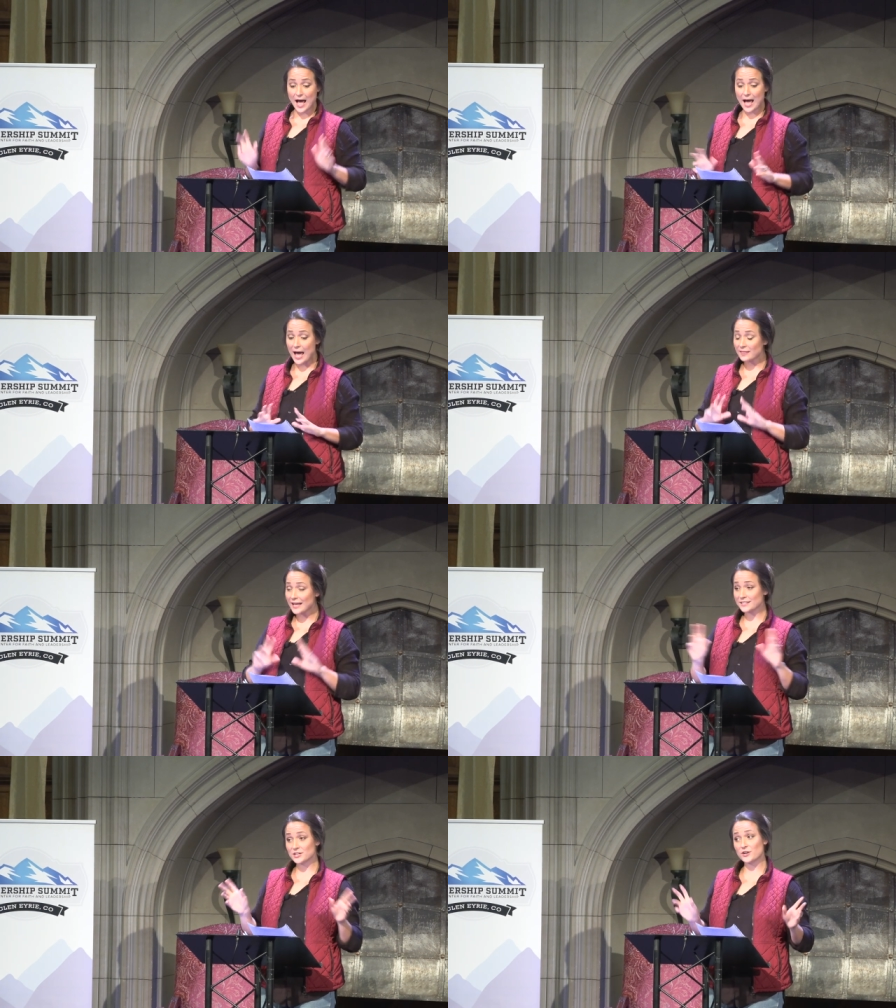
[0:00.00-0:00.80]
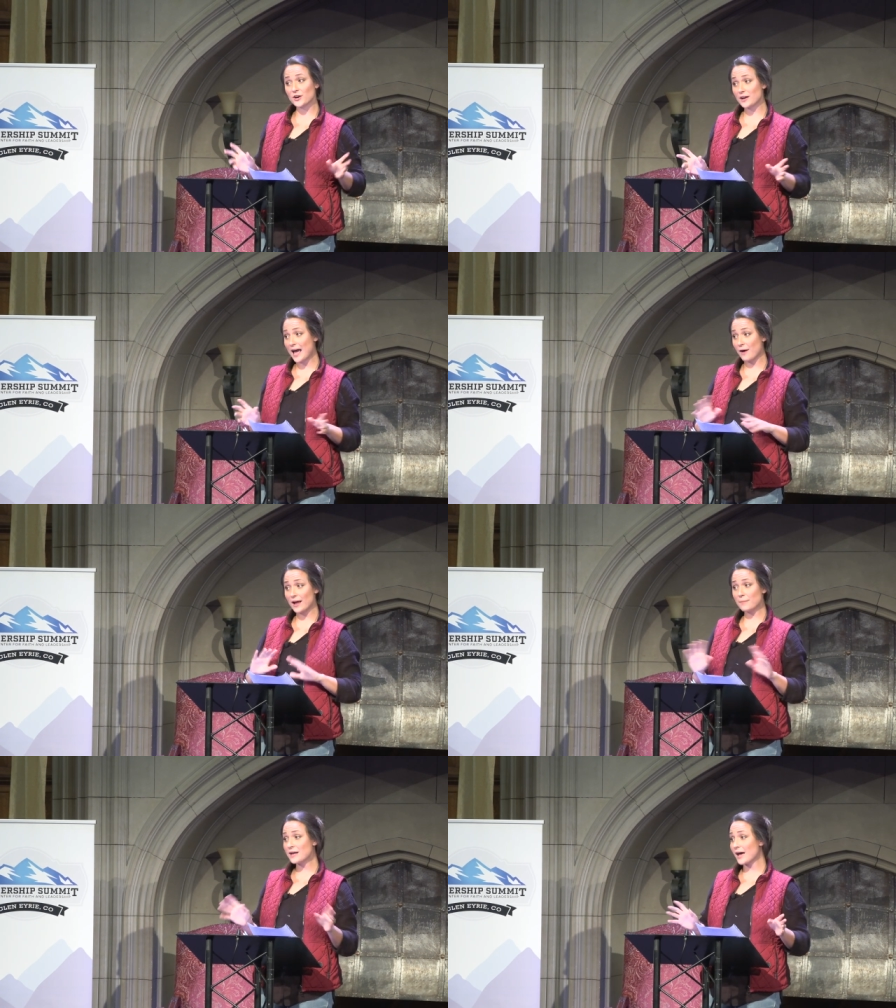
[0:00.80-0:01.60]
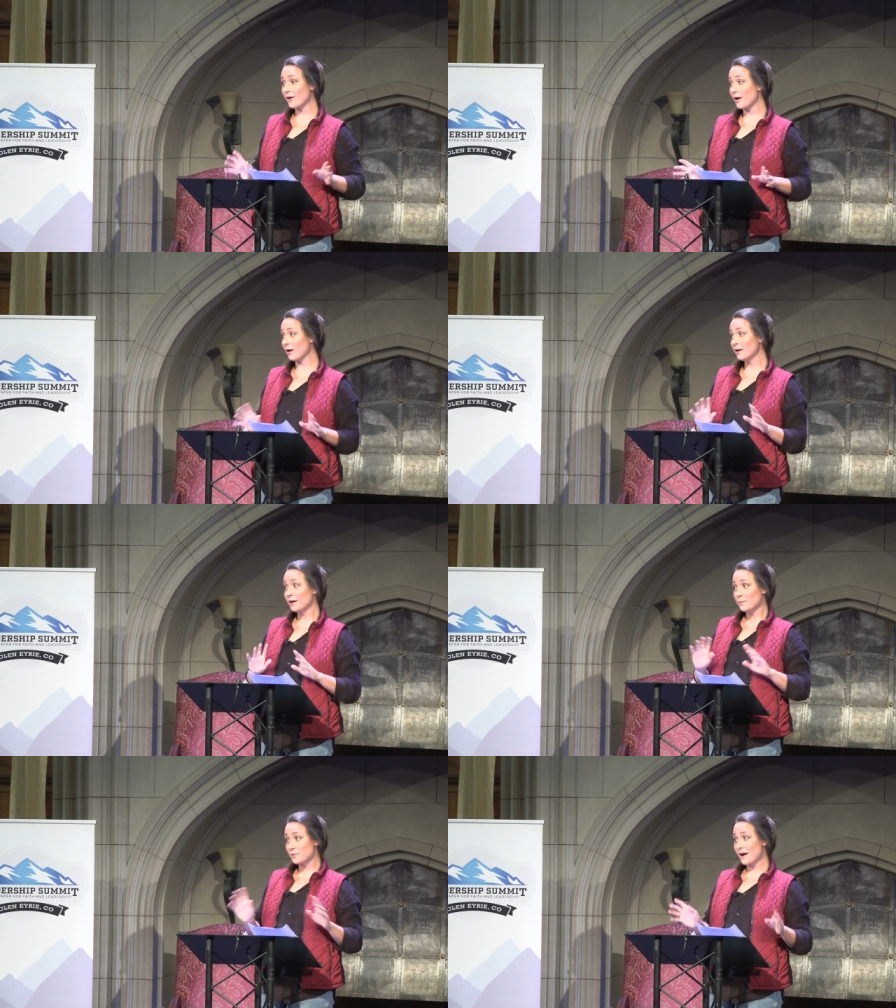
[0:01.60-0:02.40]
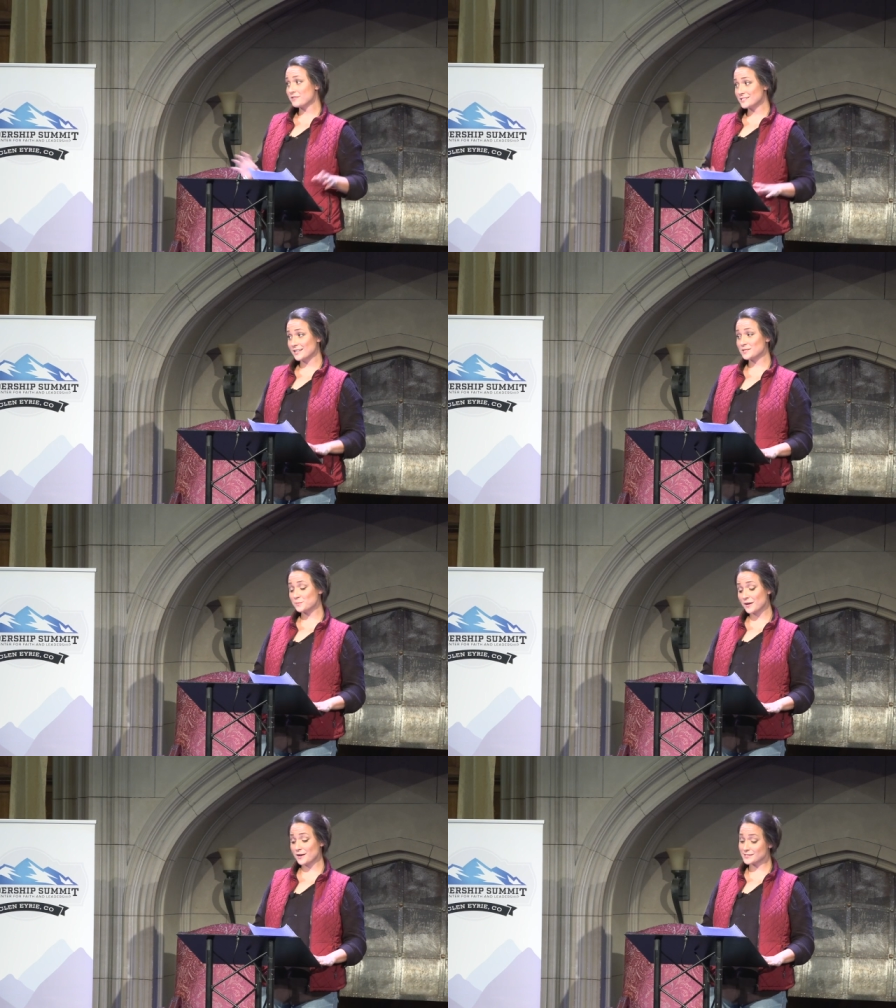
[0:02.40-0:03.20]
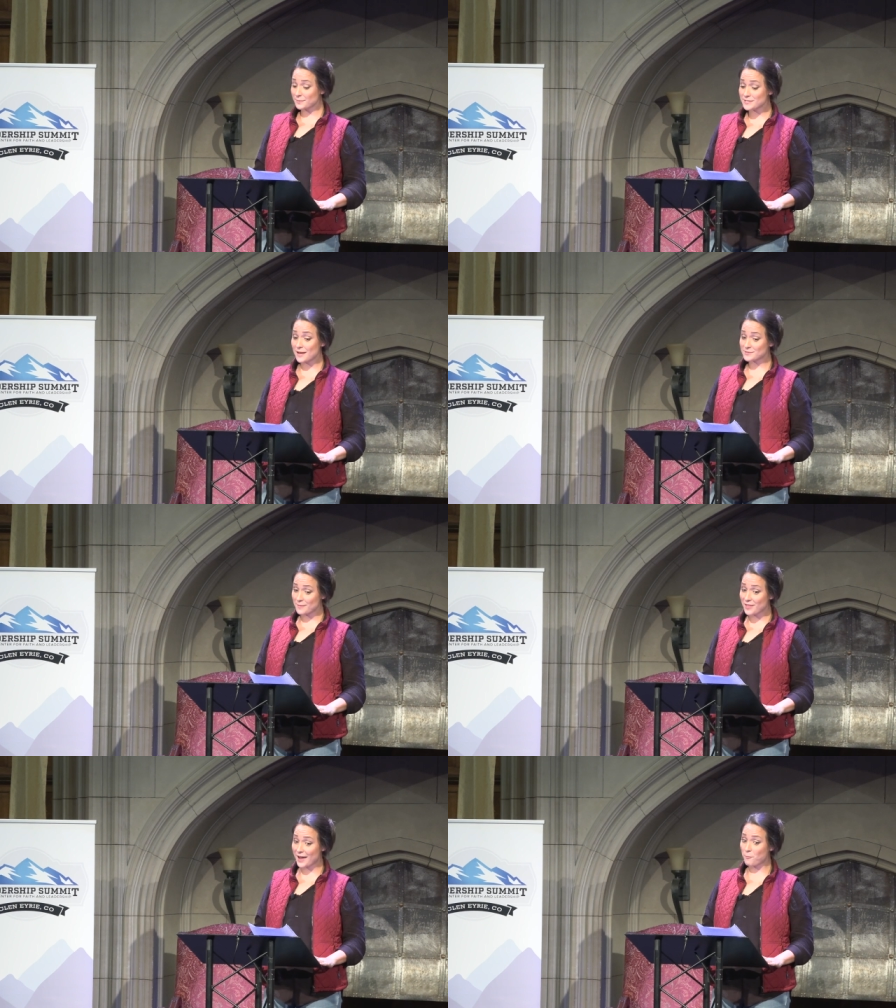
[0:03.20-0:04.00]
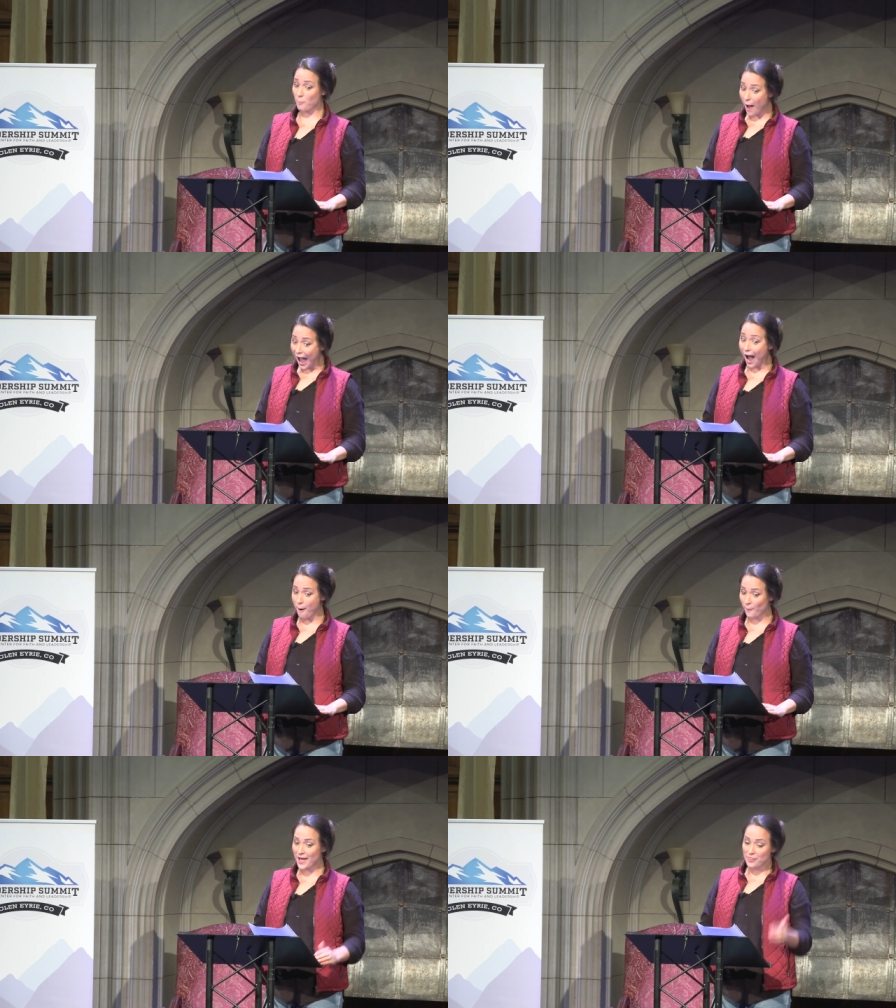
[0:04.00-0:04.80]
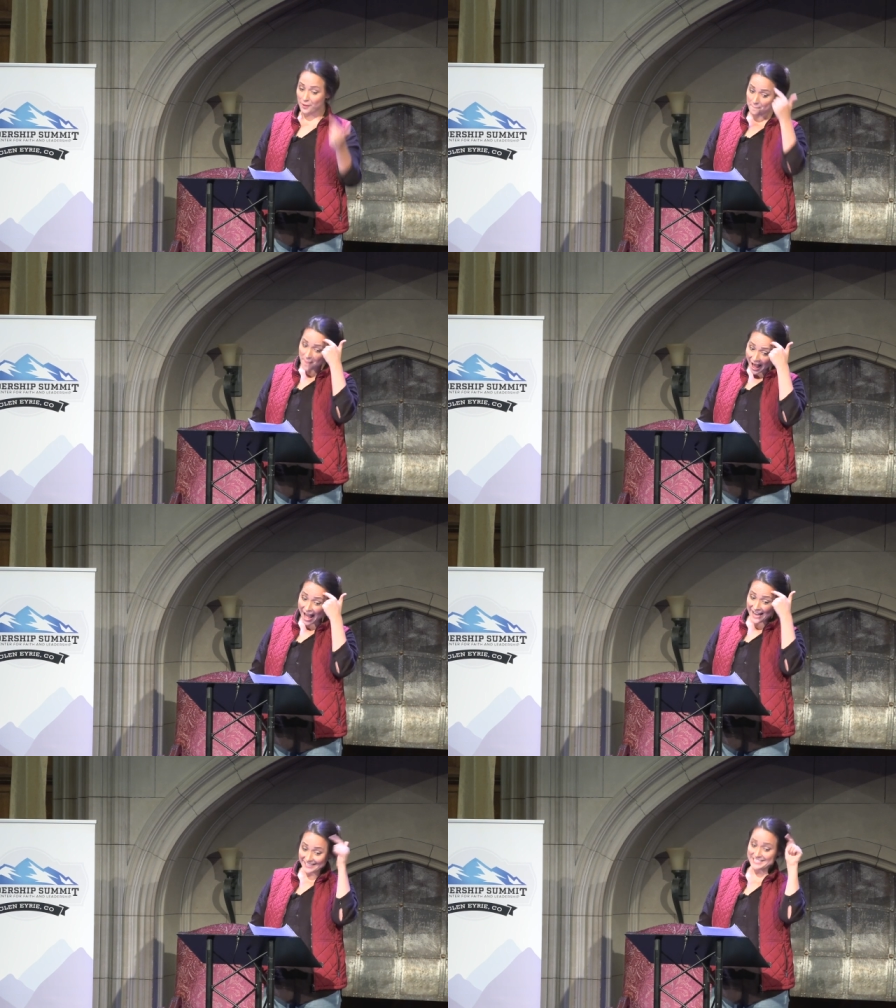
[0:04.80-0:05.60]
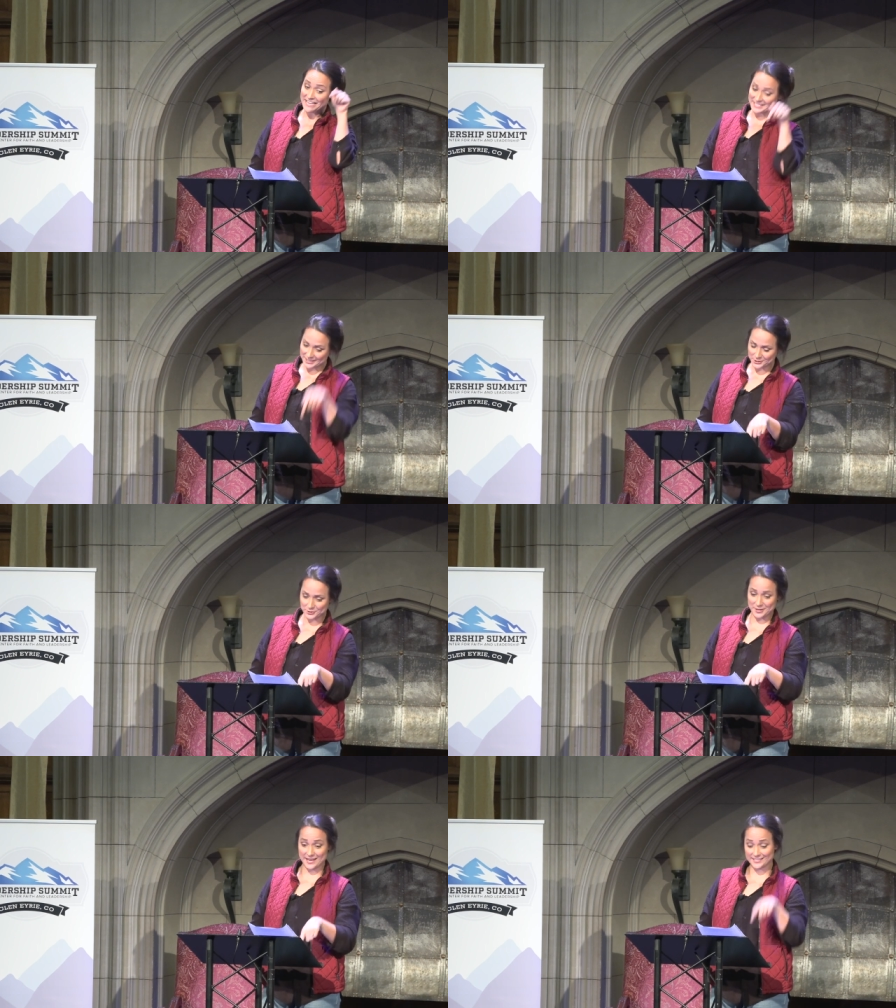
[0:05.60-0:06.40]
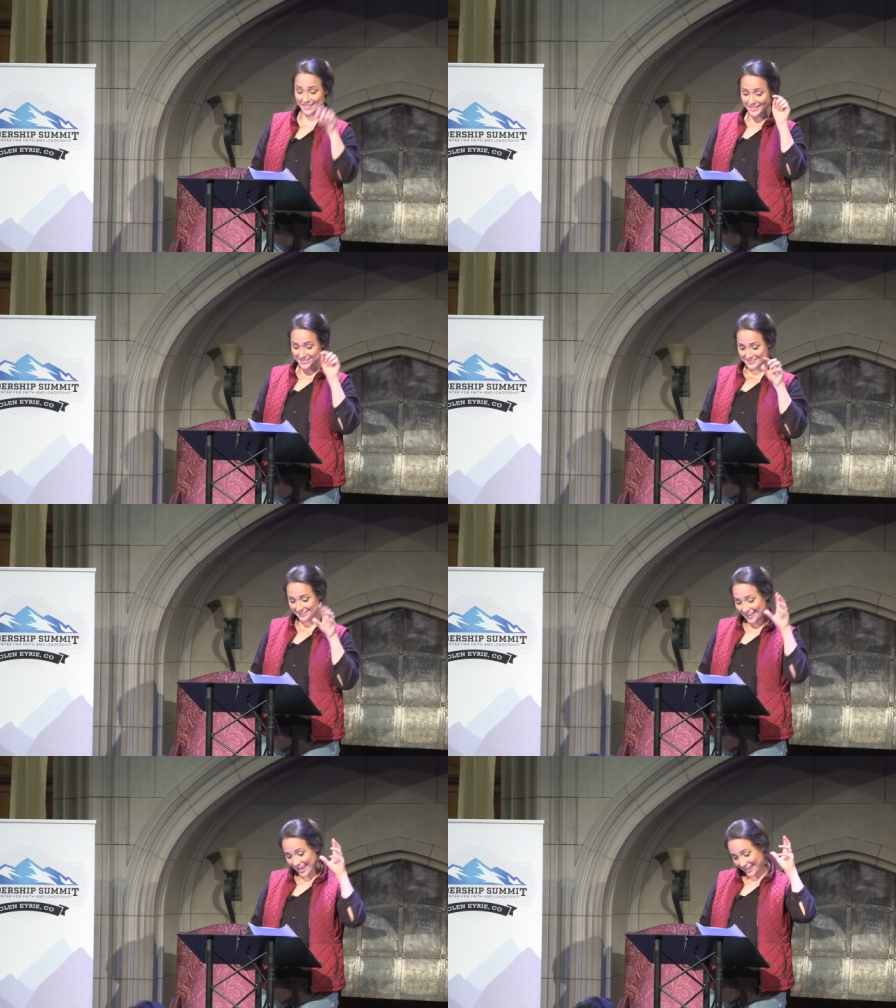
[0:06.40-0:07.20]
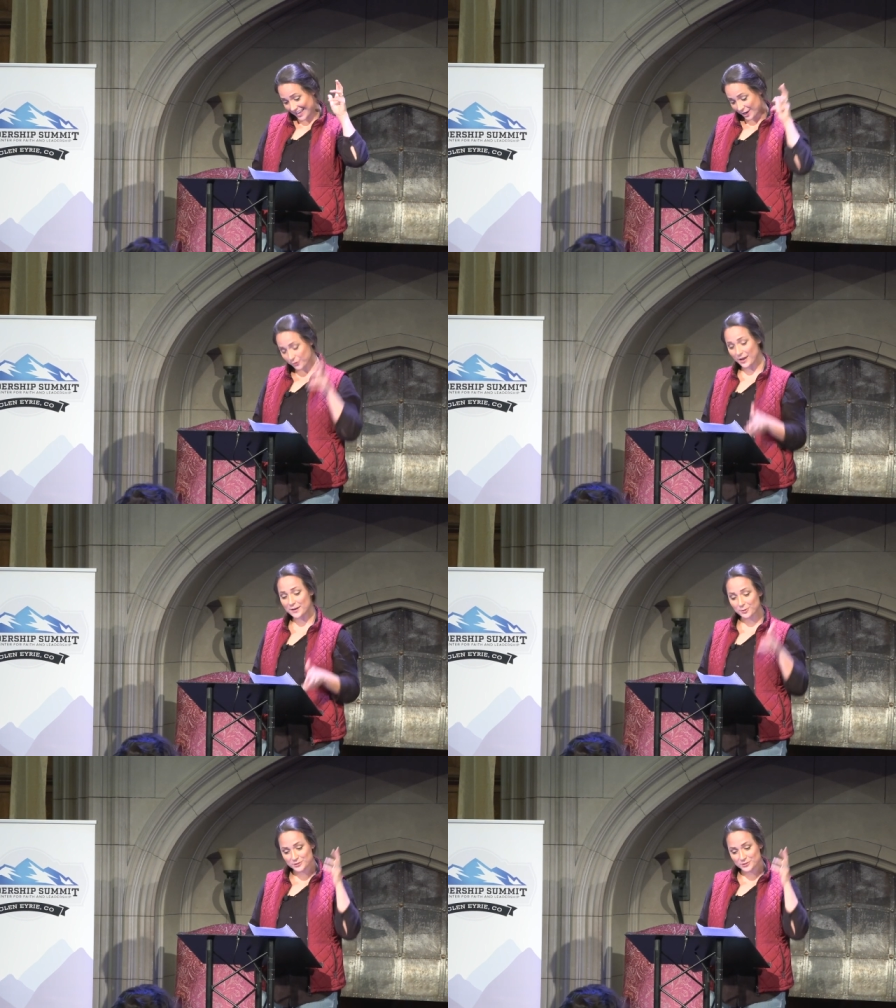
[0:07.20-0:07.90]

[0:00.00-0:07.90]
I like to nerd out. I'm not all prophecy and spirit. Sometimes I'm like, wow, the mind is intrigued. It is like incredible